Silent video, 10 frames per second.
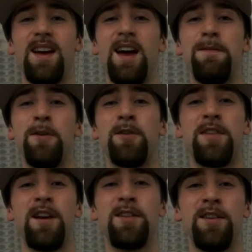If your
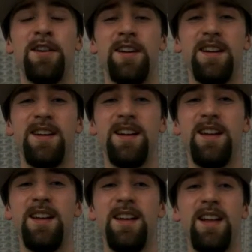stutter
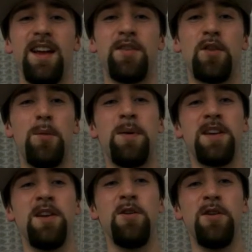is
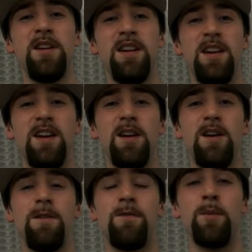stopping you
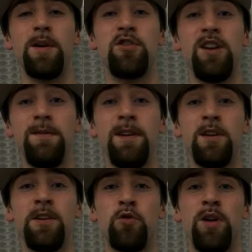from achieving
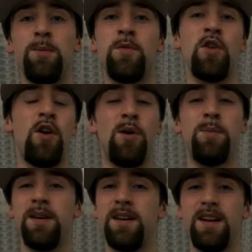your dream
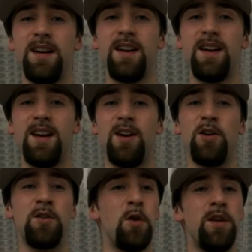job
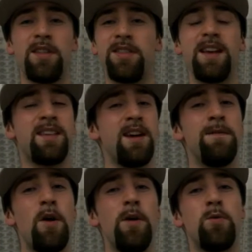or doing the things that
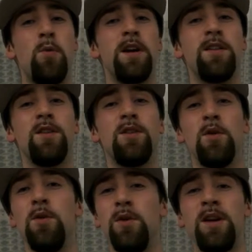you've always wanted to
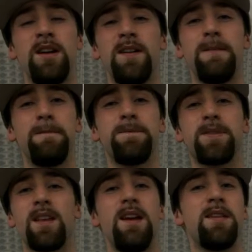do,
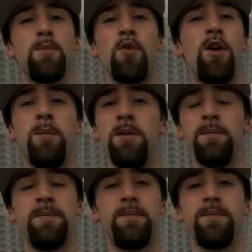it's a problem.